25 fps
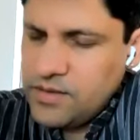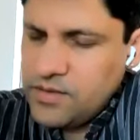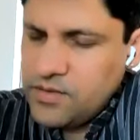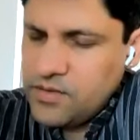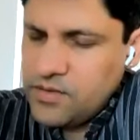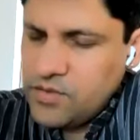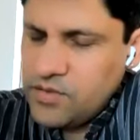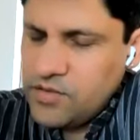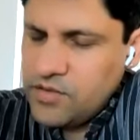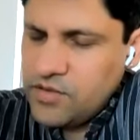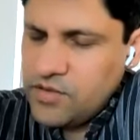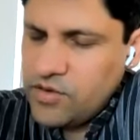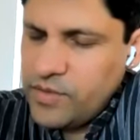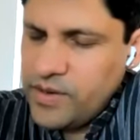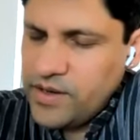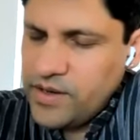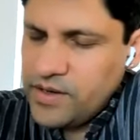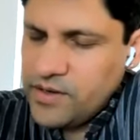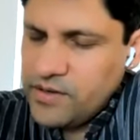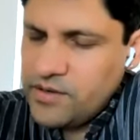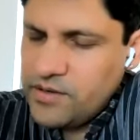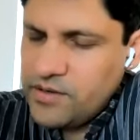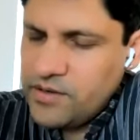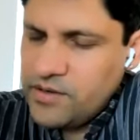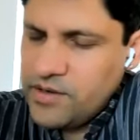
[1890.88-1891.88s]
So instead of
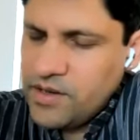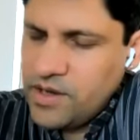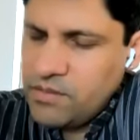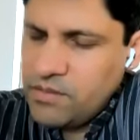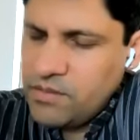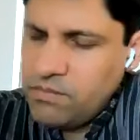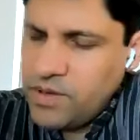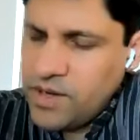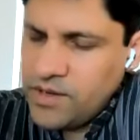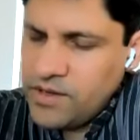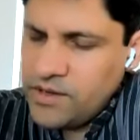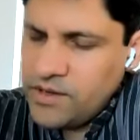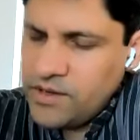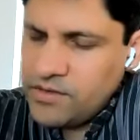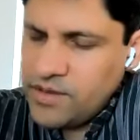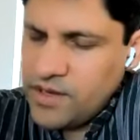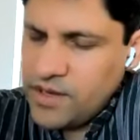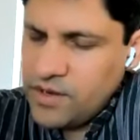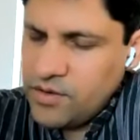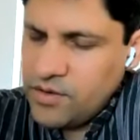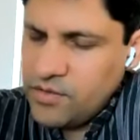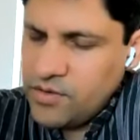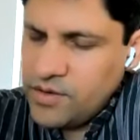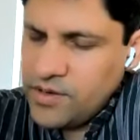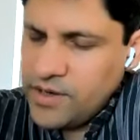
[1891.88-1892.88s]
being disturbed by the
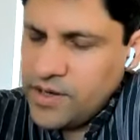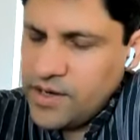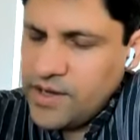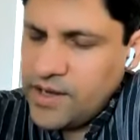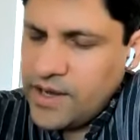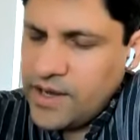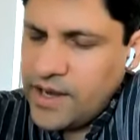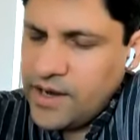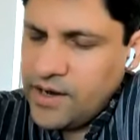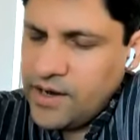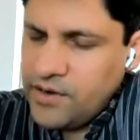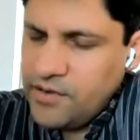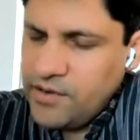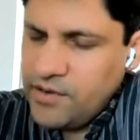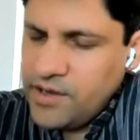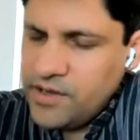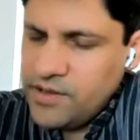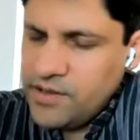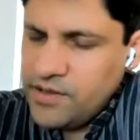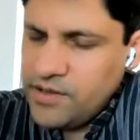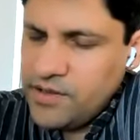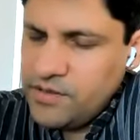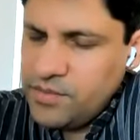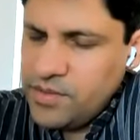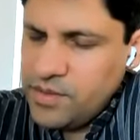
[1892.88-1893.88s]
sound, getting
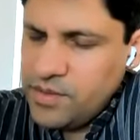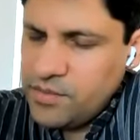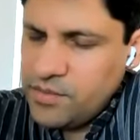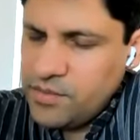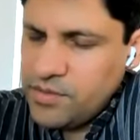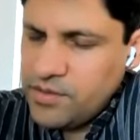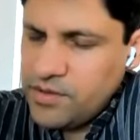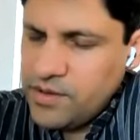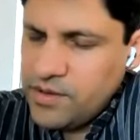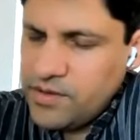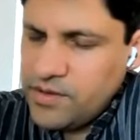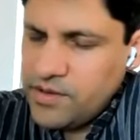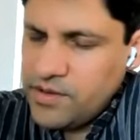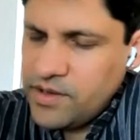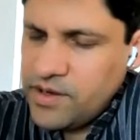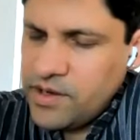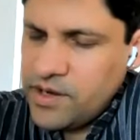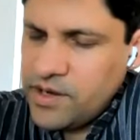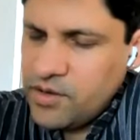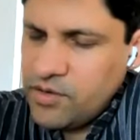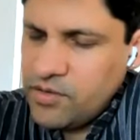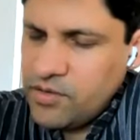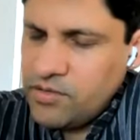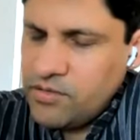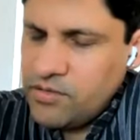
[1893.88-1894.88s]
angry at these people and
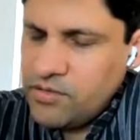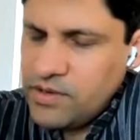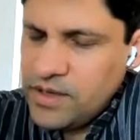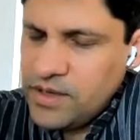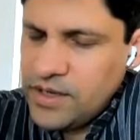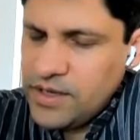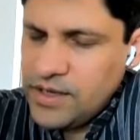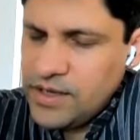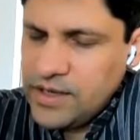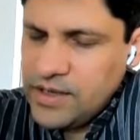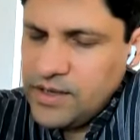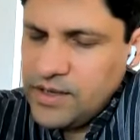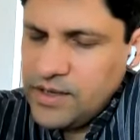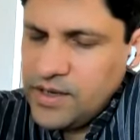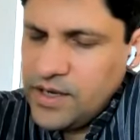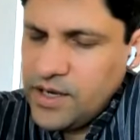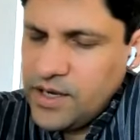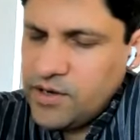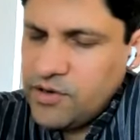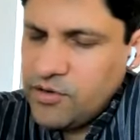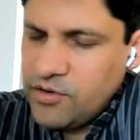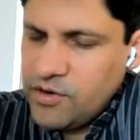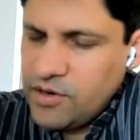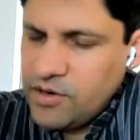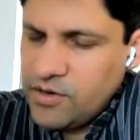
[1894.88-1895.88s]
saying how
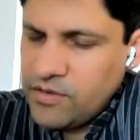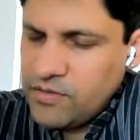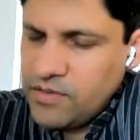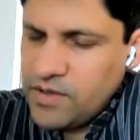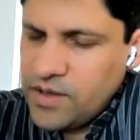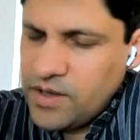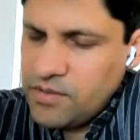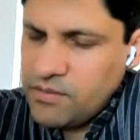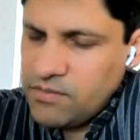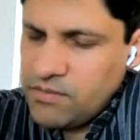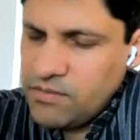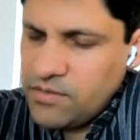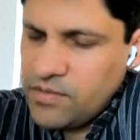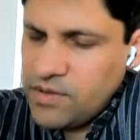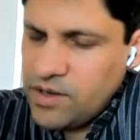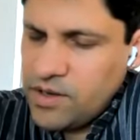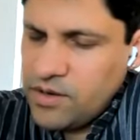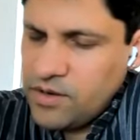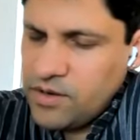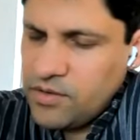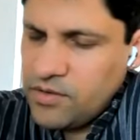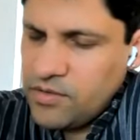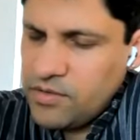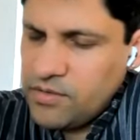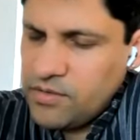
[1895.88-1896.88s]
ignorant of them,
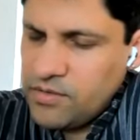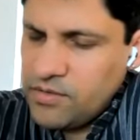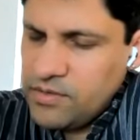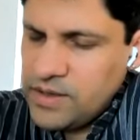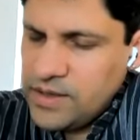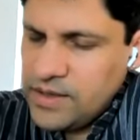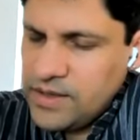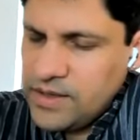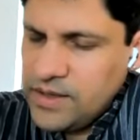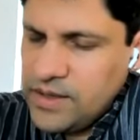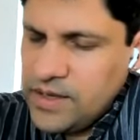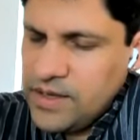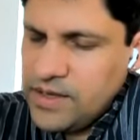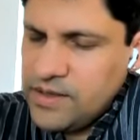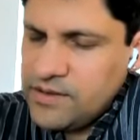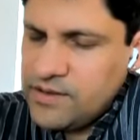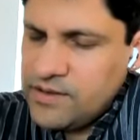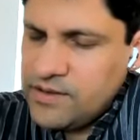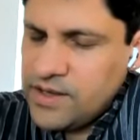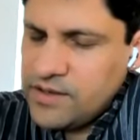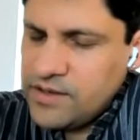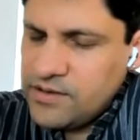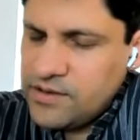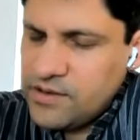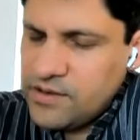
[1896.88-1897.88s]
how
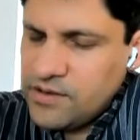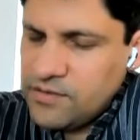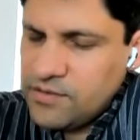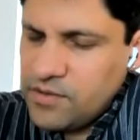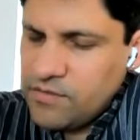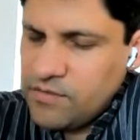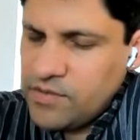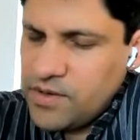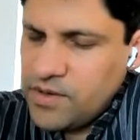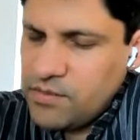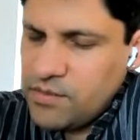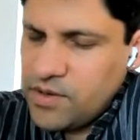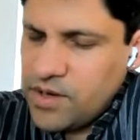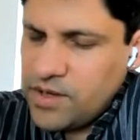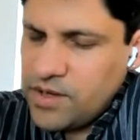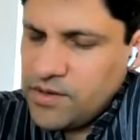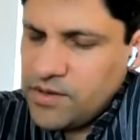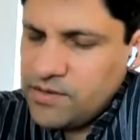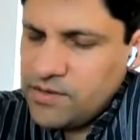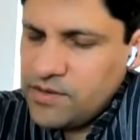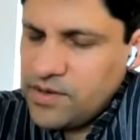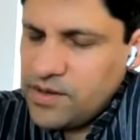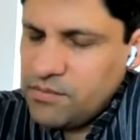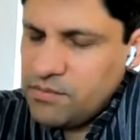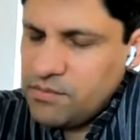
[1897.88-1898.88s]
insensitive of them,
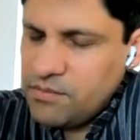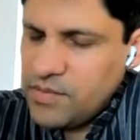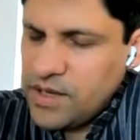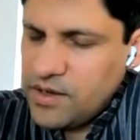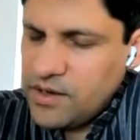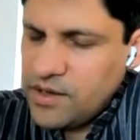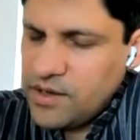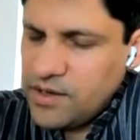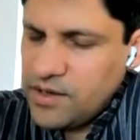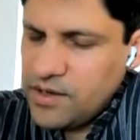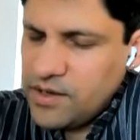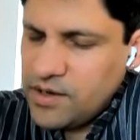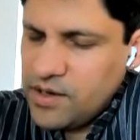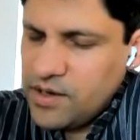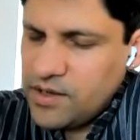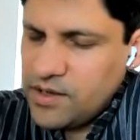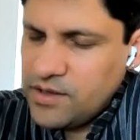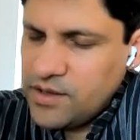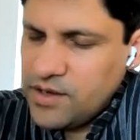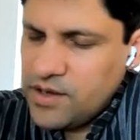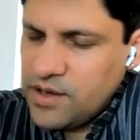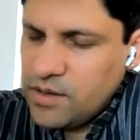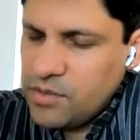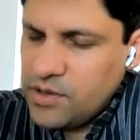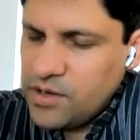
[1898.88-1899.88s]
can't they see I'm meditating?
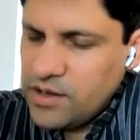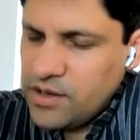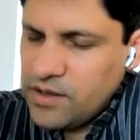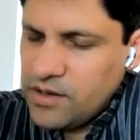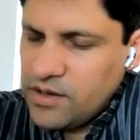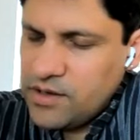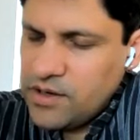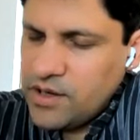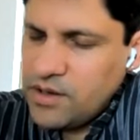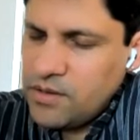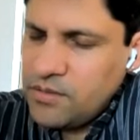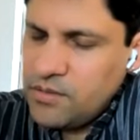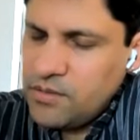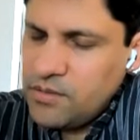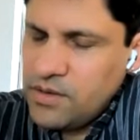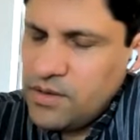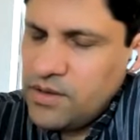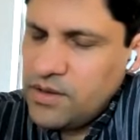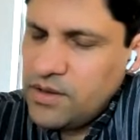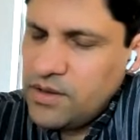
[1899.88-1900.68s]
Can't they come another time?